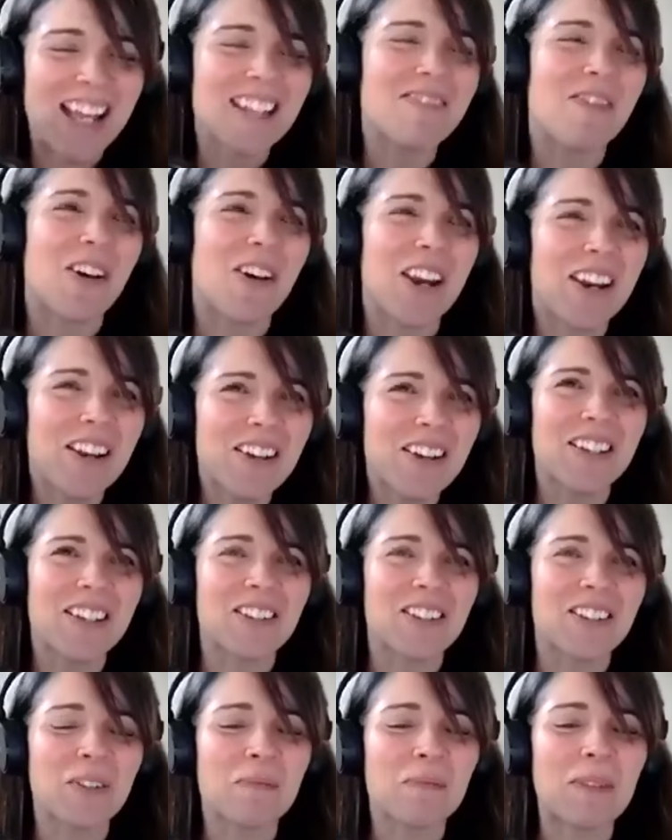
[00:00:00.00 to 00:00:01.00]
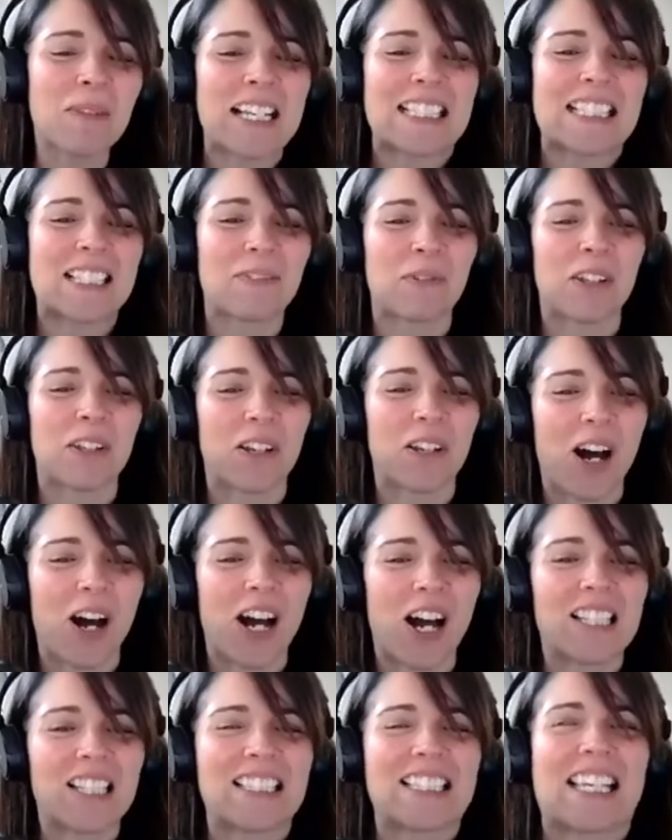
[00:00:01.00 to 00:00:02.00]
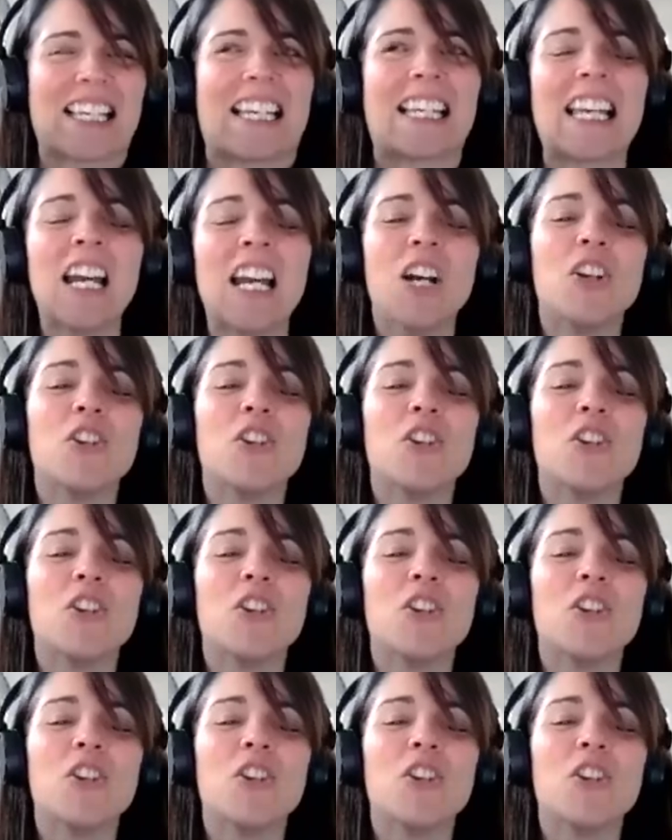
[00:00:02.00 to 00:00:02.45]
but there are some places where the odds like